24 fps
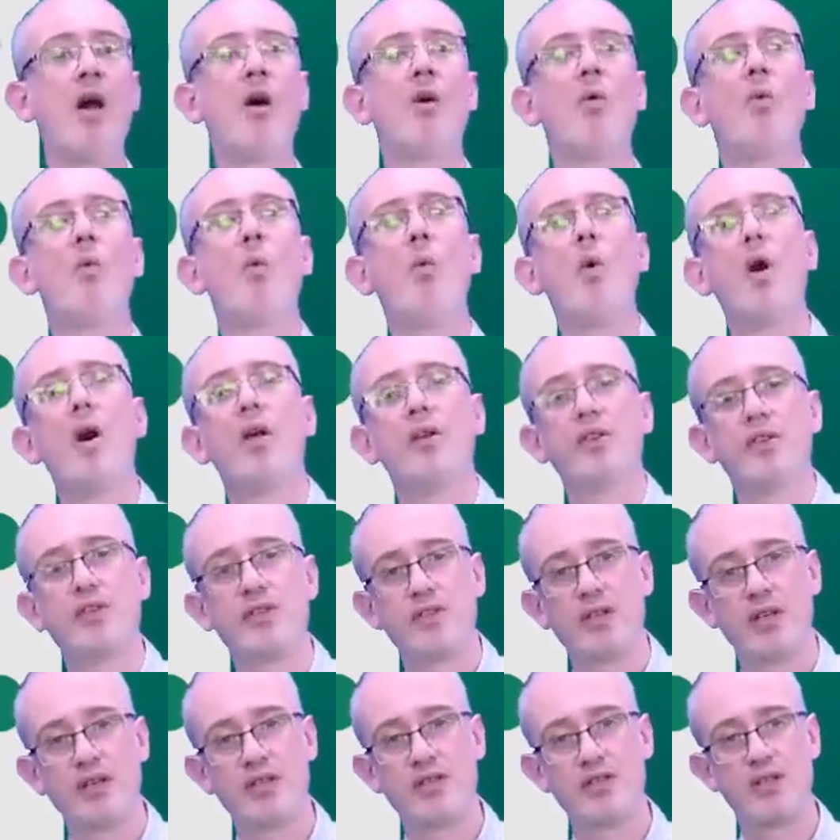was
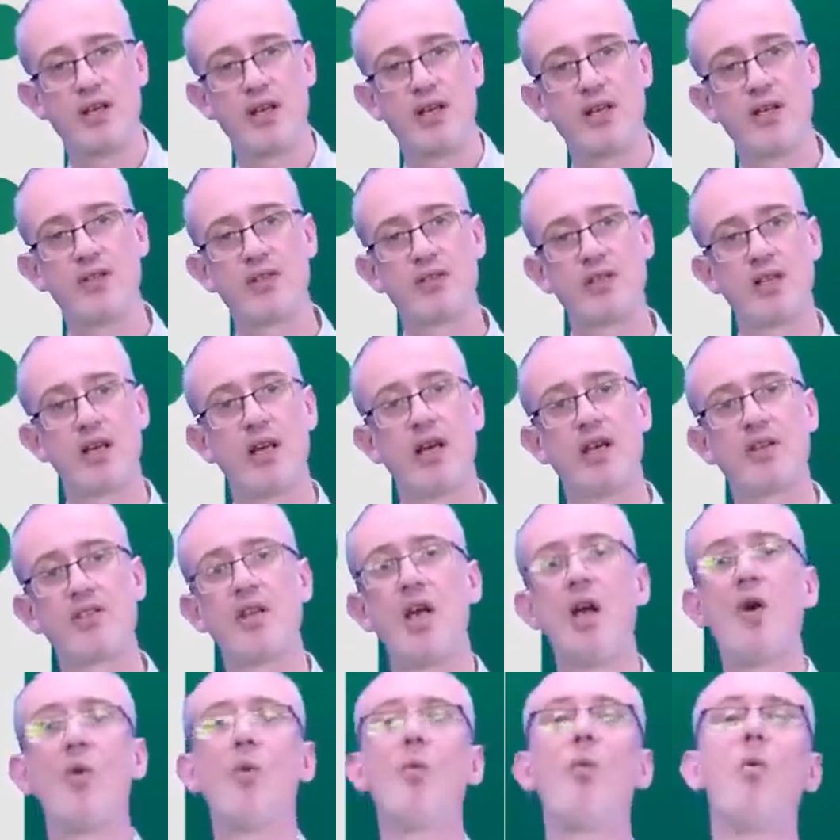a science class,
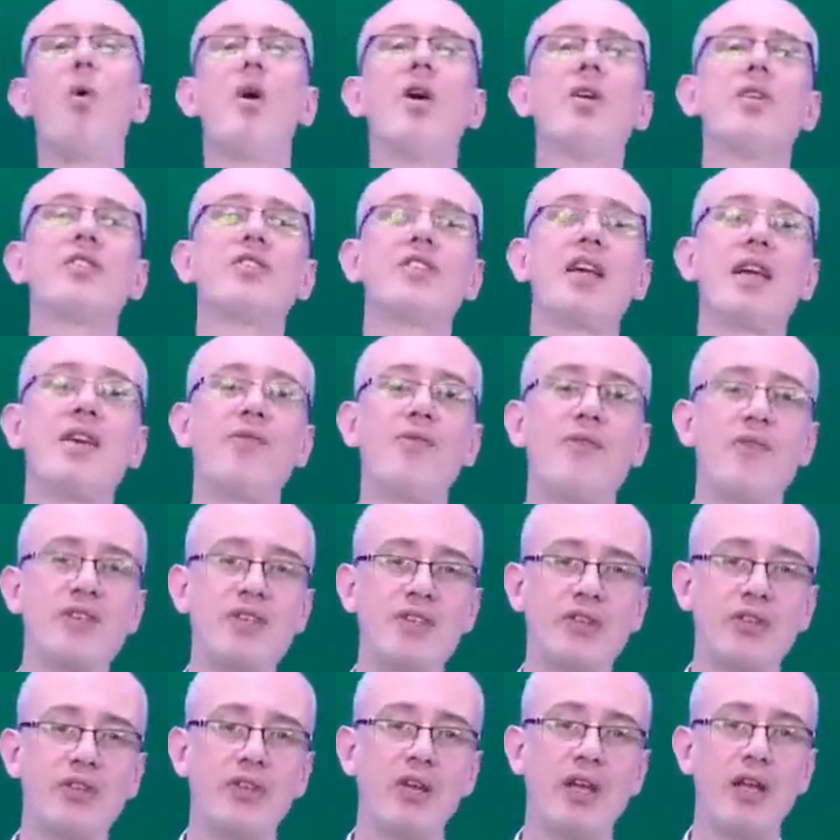was a
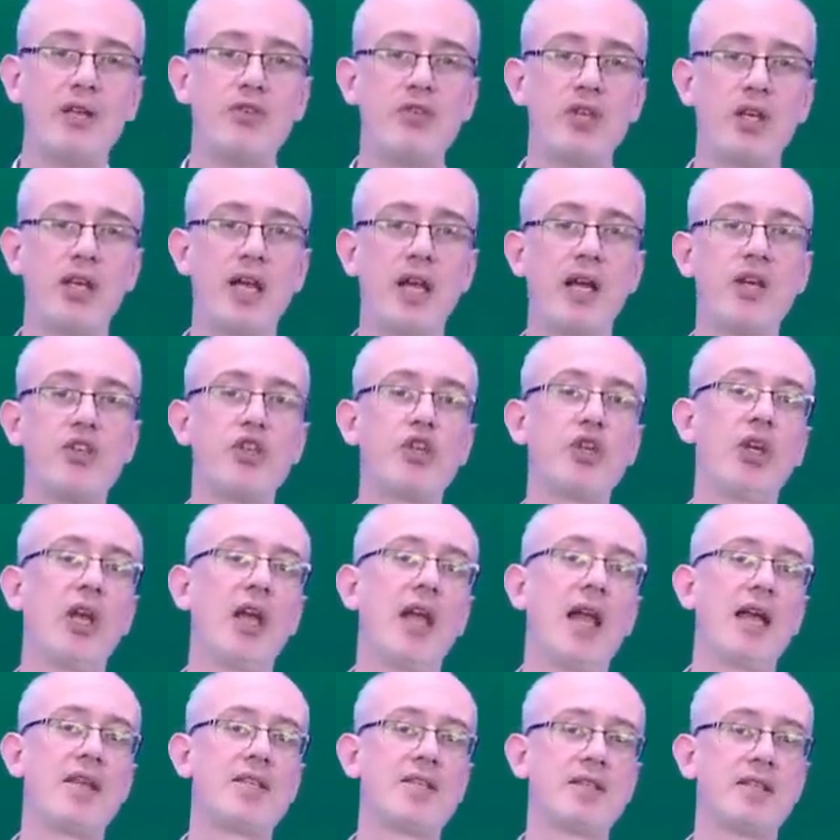physical education
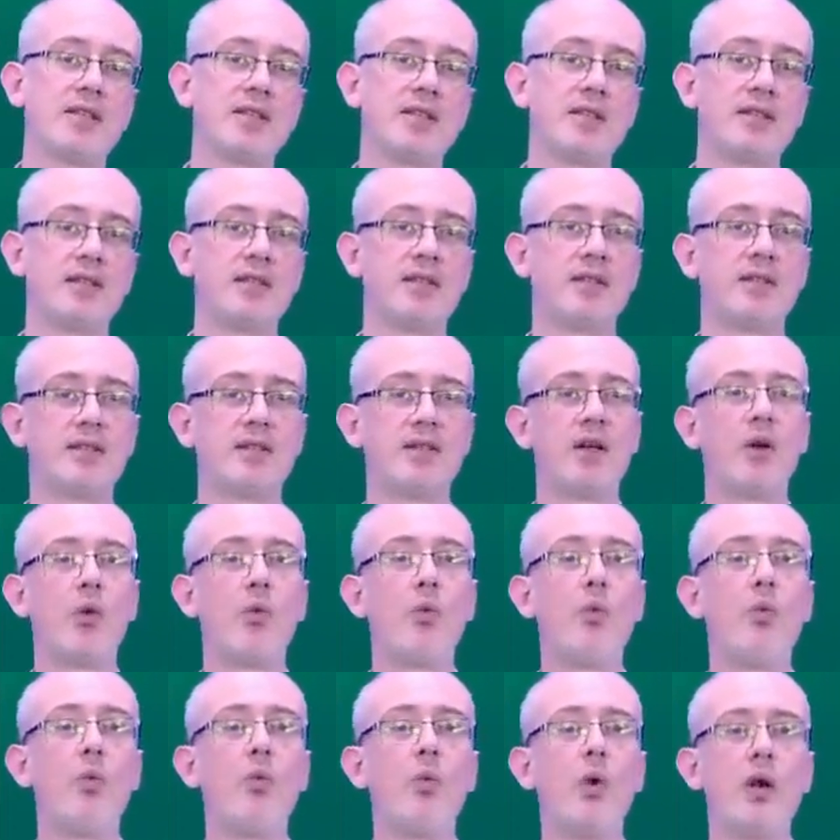lesson,
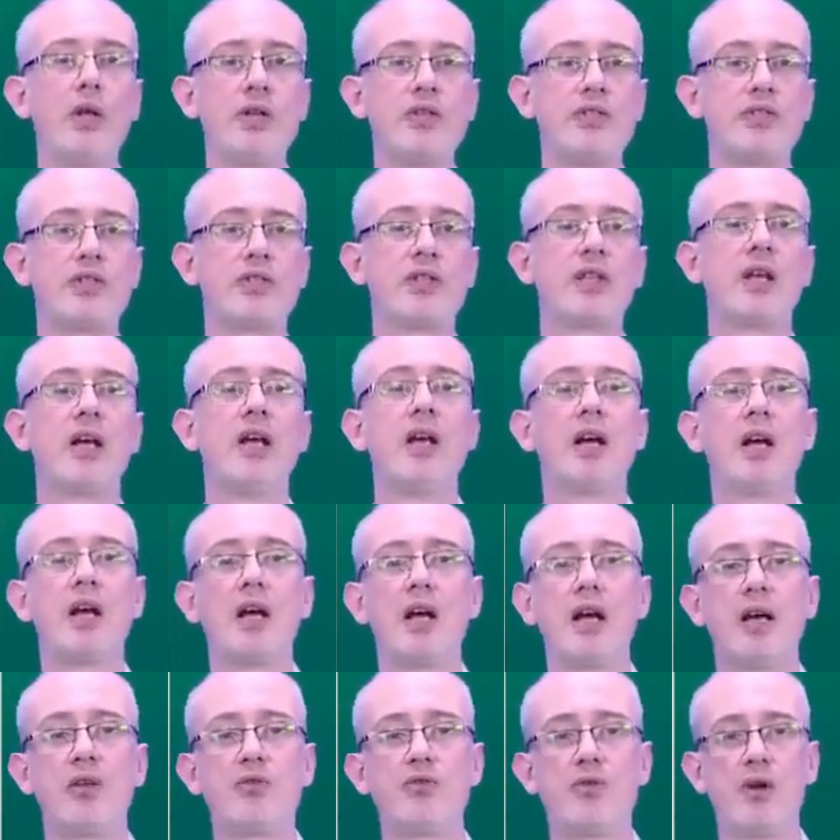was
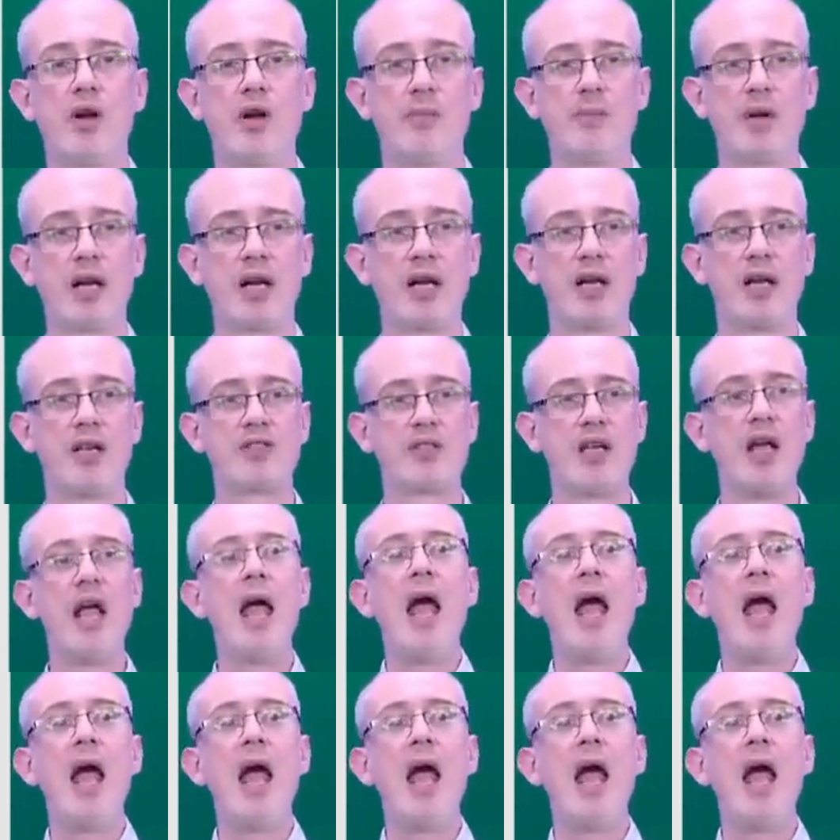a drama class.